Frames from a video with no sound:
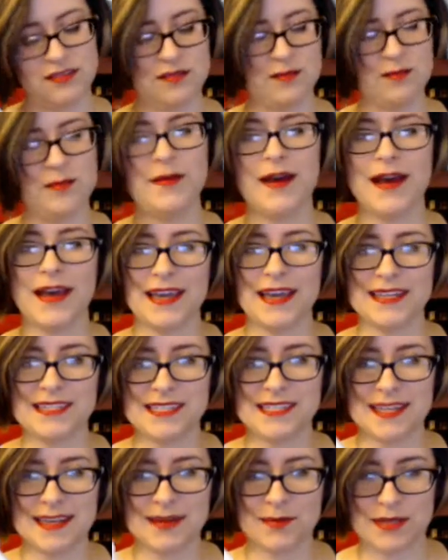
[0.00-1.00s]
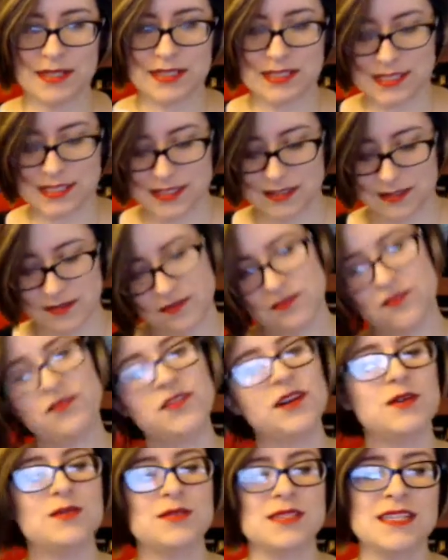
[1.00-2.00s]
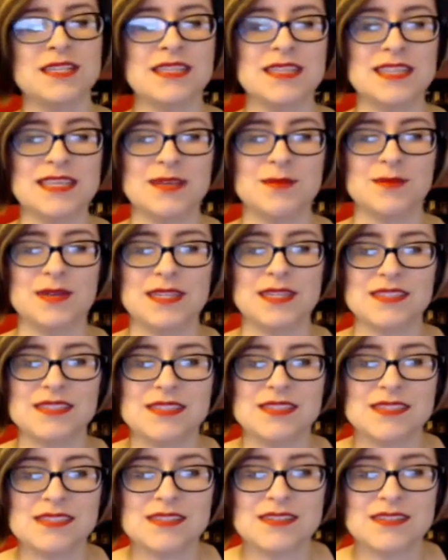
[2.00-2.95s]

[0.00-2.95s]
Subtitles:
Mine is Thin Mints. Frozen Thin Mints.